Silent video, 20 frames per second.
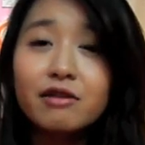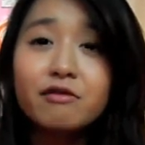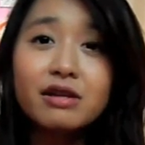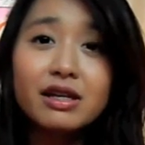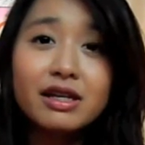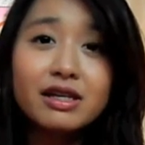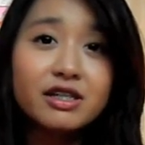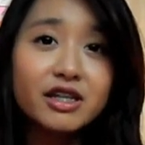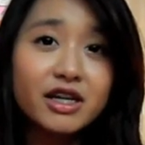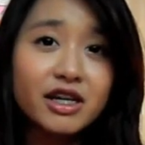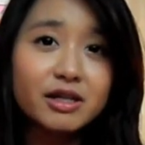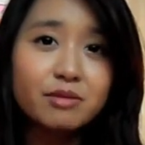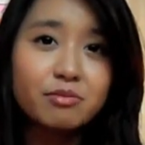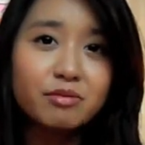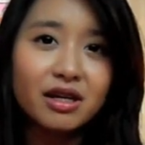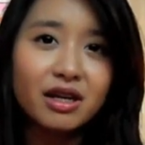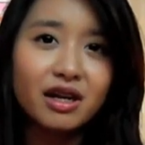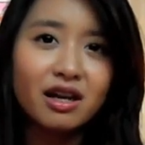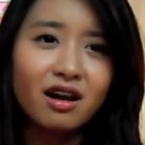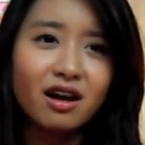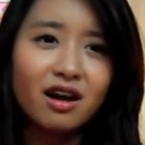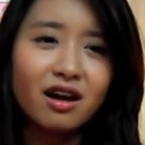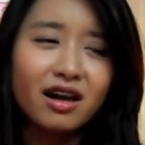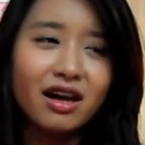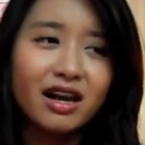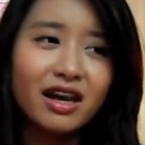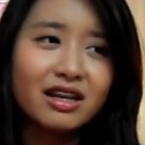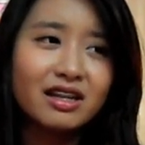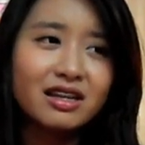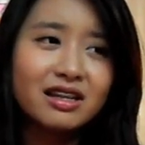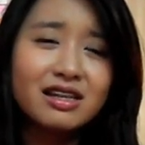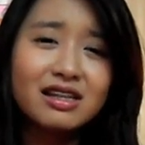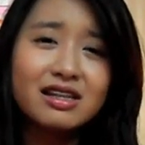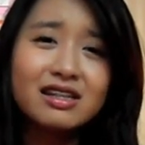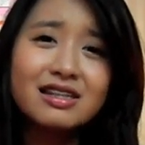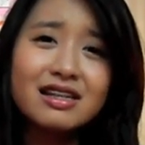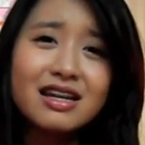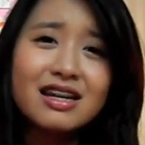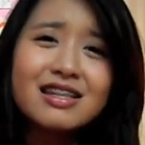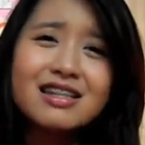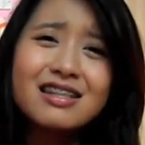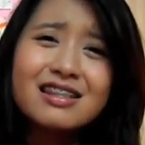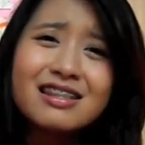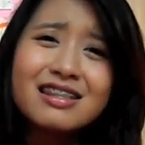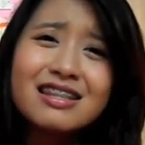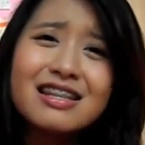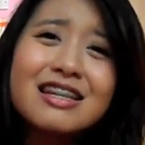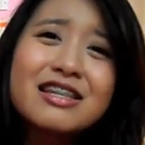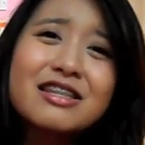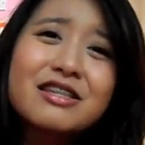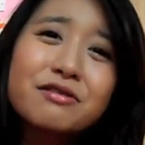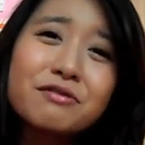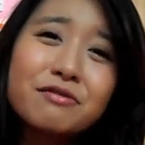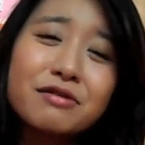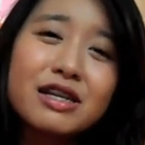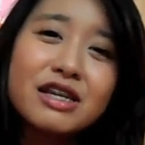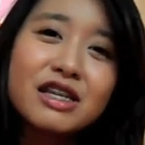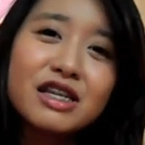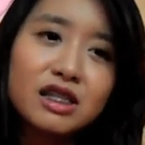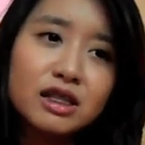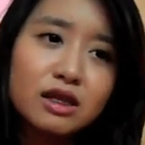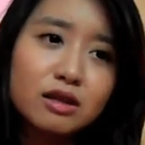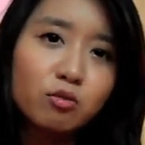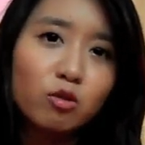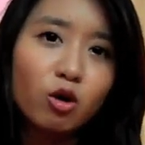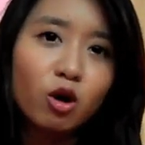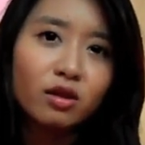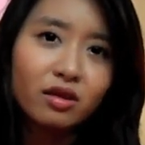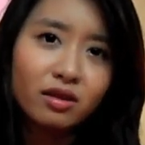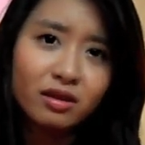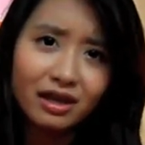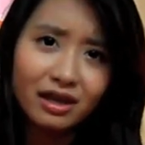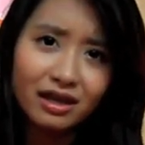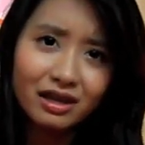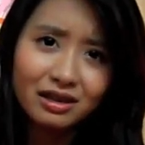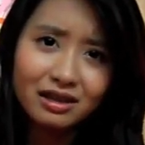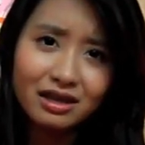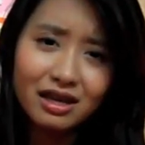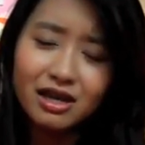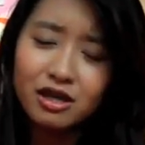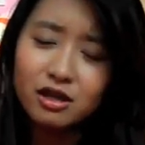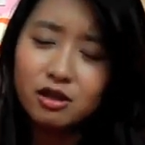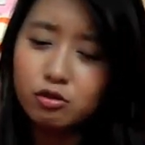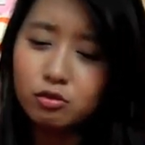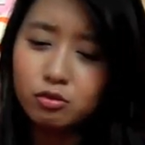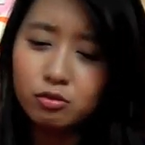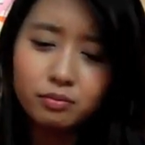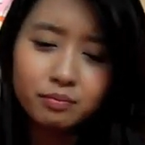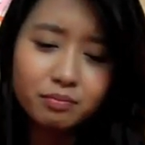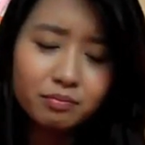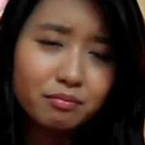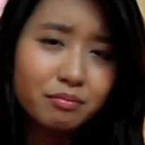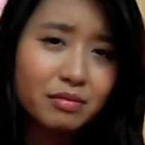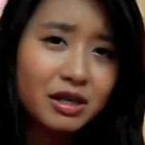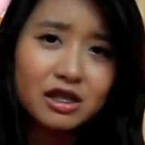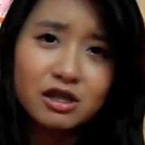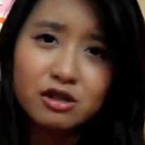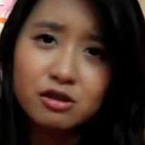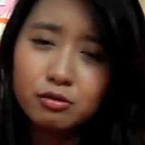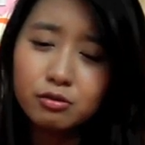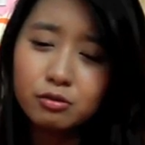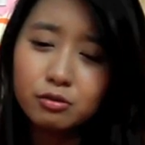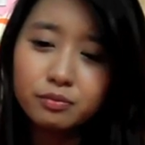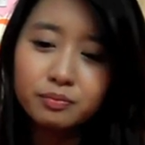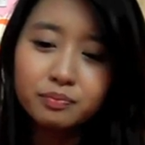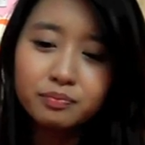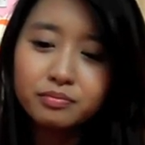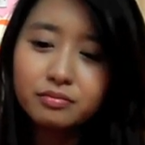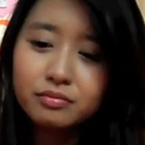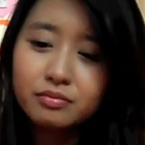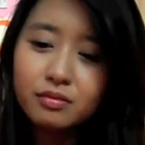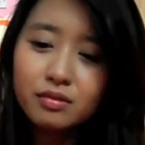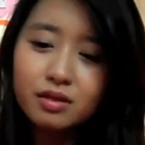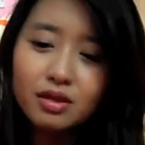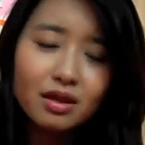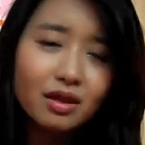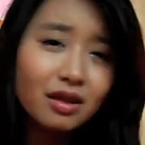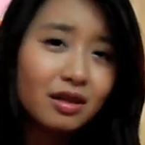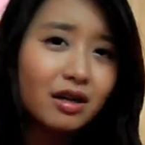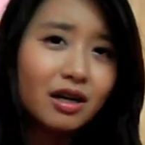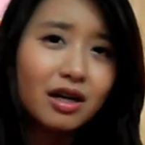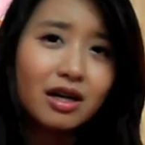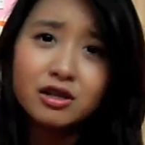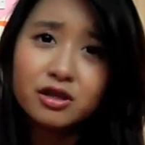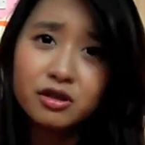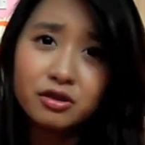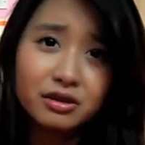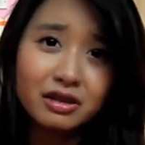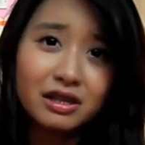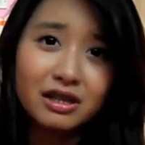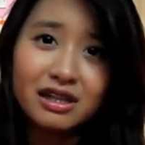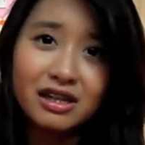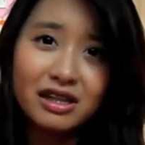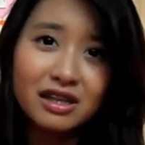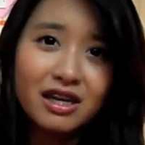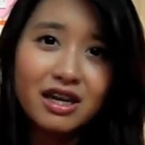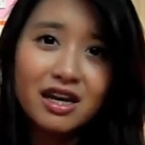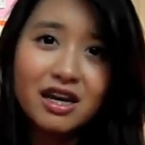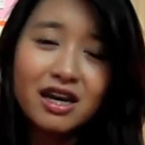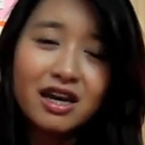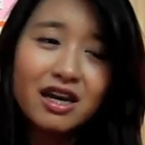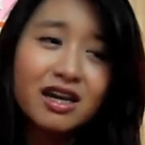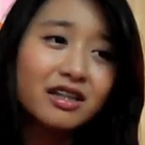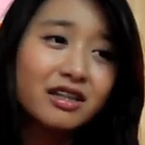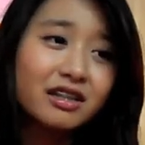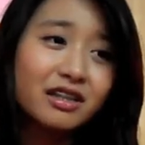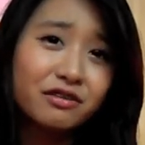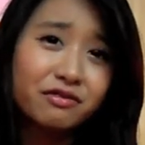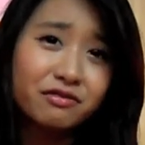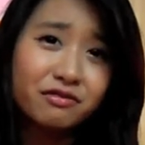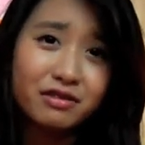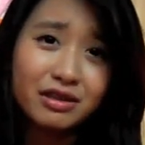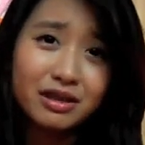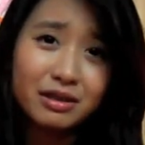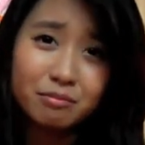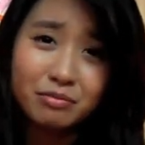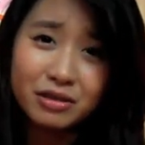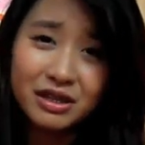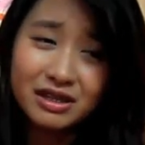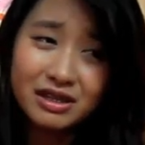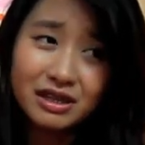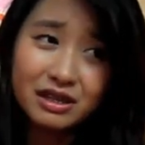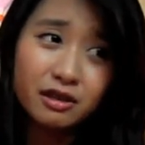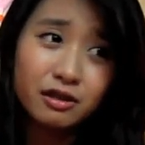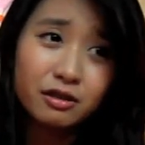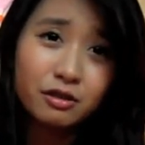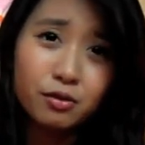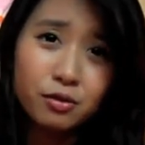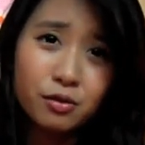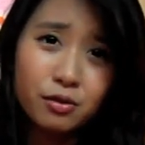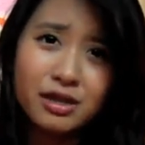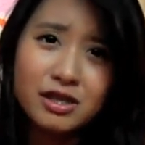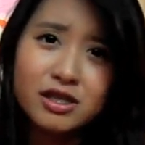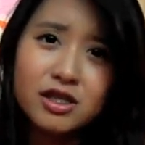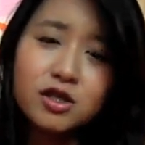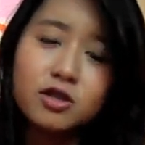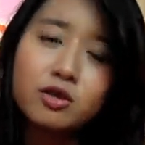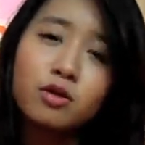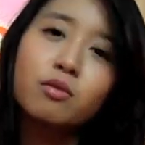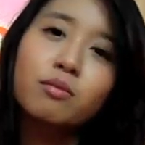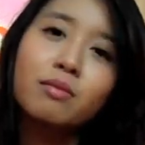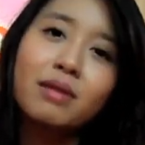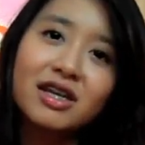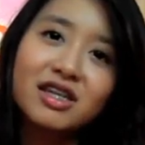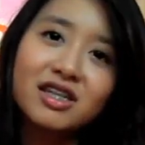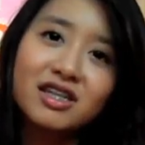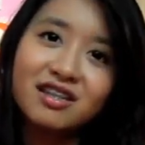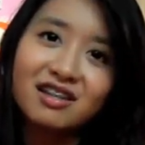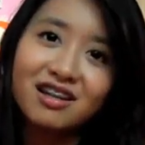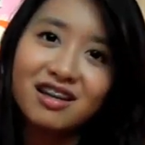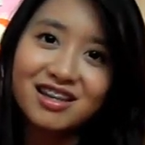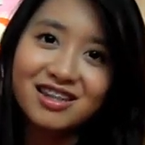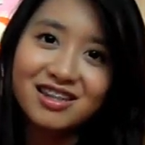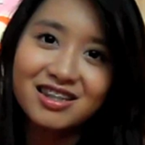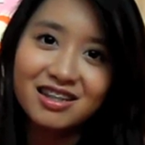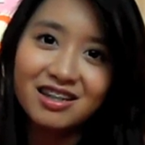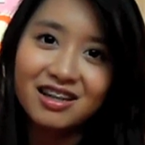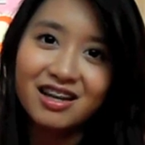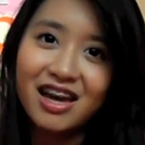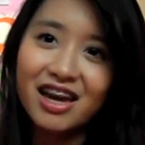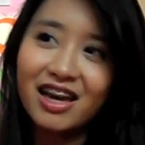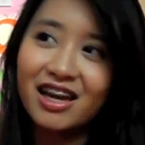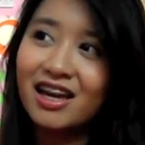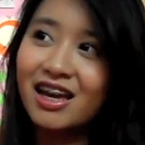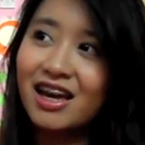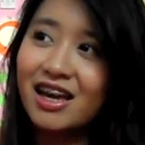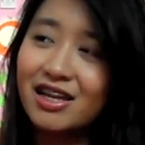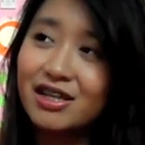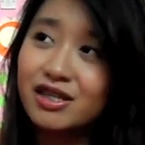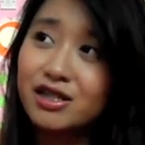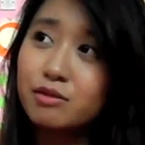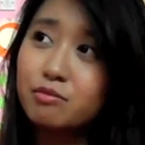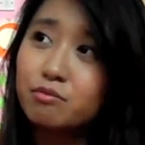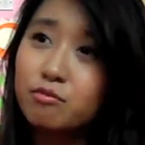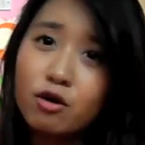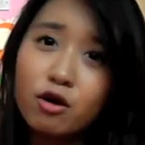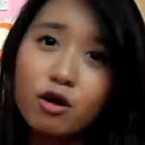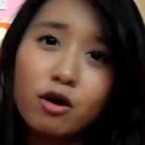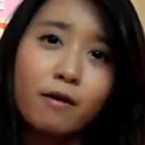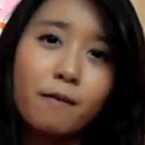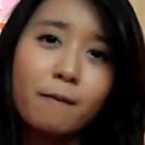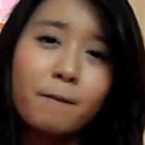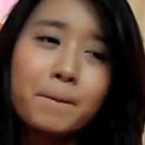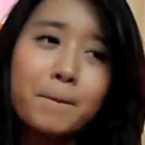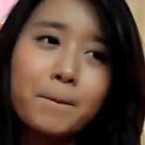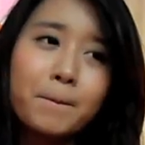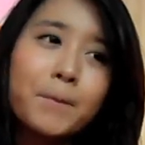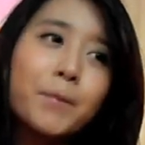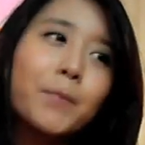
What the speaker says: it really changed me a lot, and it's just this really small thing that makes you a totally different person who is so much nicer and has more